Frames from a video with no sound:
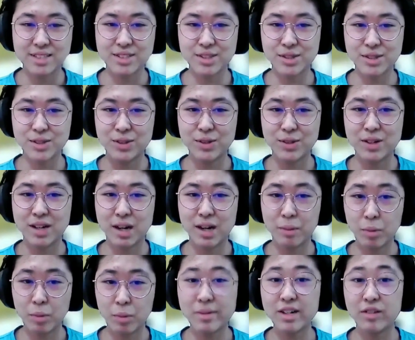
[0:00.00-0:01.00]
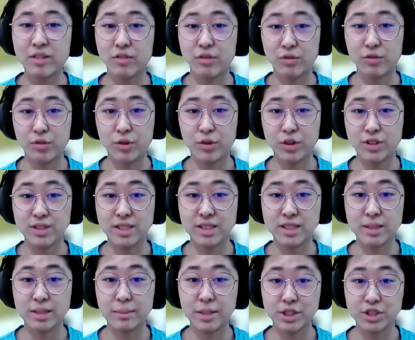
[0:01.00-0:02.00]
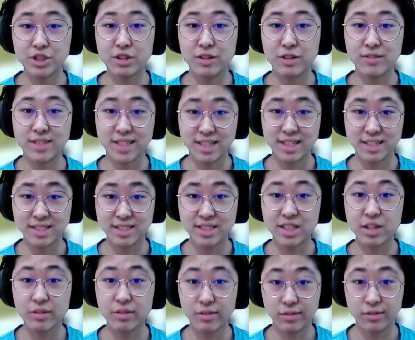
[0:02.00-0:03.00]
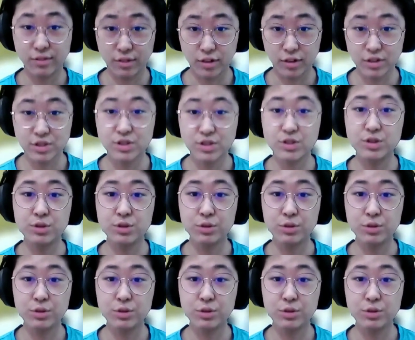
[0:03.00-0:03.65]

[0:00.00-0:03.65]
So, a moment of force is a measure of a tendency of a force